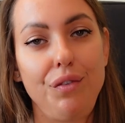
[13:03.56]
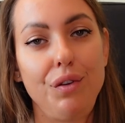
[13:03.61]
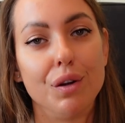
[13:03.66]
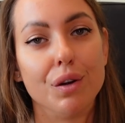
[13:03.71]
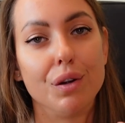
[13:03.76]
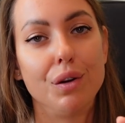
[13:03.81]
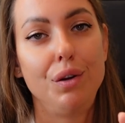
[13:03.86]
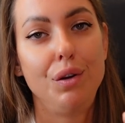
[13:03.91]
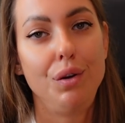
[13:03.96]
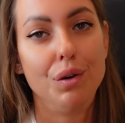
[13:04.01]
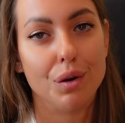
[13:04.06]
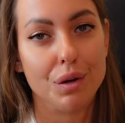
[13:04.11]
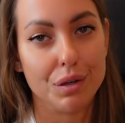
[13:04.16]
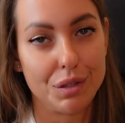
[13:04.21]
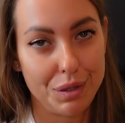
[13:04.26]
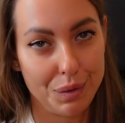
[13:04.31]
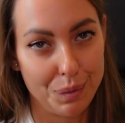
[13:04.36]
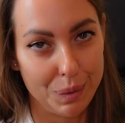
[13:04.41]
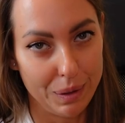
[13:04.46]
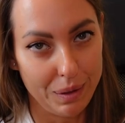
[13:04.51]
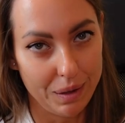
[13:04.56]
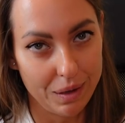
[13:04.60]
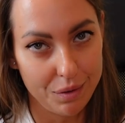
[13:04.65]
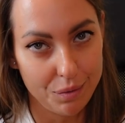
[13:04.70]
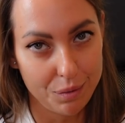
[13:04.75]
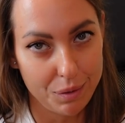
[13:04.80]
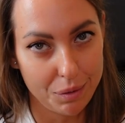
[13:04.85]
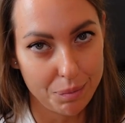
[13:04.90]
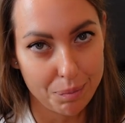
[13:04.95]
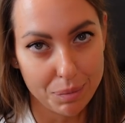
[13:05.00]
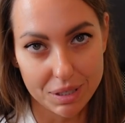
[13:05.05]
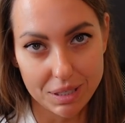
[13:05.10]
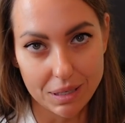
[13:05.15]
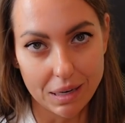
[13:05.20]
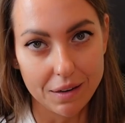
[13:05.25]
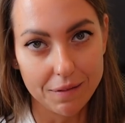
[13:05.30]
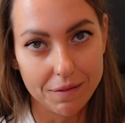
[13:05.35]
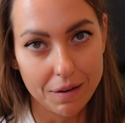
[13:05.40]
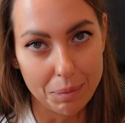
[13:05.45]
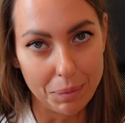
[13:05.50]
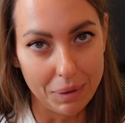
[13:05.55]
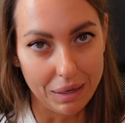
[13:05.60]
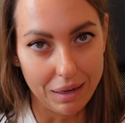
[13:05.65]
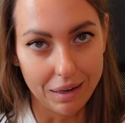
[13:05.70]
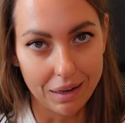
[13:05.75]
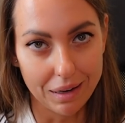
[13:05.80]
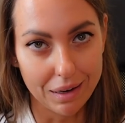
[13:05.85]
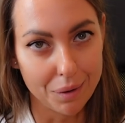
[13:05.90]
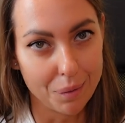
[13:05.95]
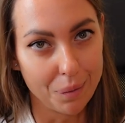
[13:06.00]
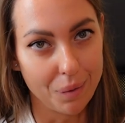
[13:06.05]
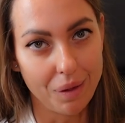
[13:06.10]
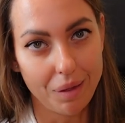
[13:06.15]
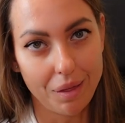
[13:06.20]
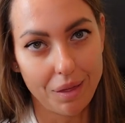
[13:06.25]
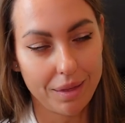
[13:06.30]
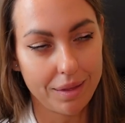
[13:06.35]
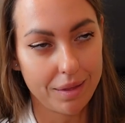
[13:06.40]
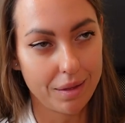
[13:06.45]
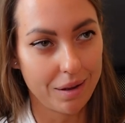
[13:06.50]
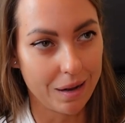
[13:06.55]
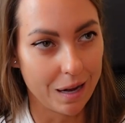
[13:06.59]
you're not 100% familiar with